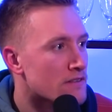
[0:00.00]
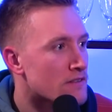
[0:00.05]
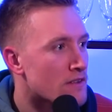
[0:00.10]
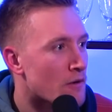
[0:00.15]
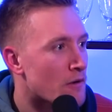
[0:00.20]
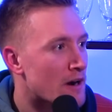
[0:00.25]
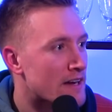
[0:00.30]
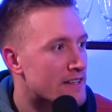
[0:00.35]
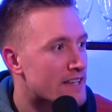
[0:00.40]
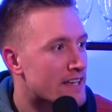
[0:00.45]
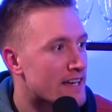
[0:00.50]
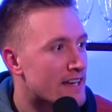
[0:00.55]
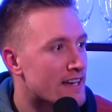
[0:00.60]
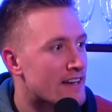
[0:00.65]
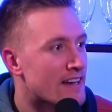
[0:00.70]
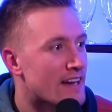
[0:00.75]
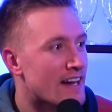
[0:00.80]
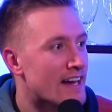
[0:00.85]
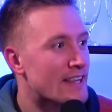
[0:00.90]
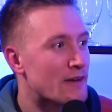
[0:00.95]
no idea.
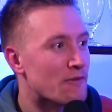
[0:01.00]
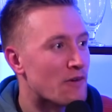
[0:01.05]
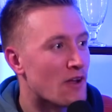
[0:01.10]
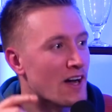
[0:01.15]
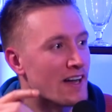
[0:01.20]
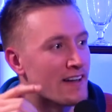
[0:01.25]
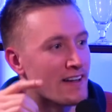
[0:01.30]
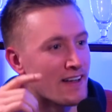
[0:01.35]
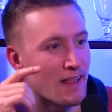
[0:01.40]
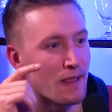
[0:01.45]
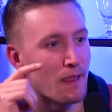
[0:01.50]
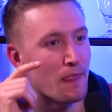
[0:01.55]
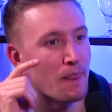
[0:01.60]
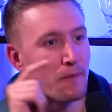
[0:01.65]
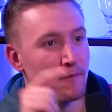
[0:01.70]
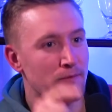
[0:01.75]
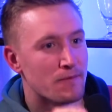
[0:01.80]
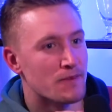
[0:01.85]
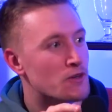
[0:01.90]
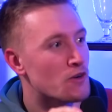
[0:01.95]
And they were like,
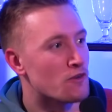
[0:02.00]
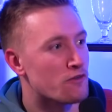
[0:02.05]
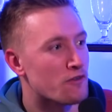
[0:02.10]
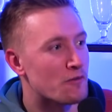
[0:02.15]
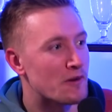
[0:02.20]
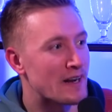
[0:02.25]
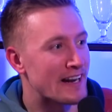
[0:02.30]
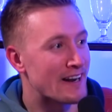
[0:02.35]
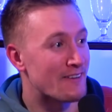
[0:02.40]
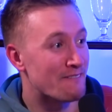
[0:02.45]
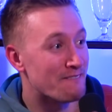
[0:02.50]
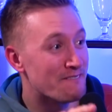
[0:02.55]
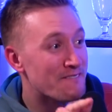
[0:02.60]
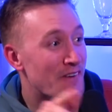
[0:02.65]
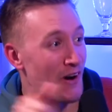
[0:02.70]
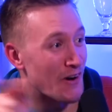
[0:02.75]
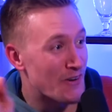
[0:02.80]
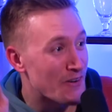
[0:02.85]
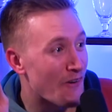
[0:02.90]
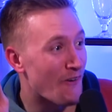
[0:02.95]
you're from England.
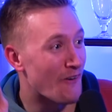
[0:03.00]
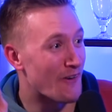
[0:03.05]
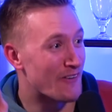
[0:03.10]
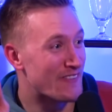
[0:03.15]
Go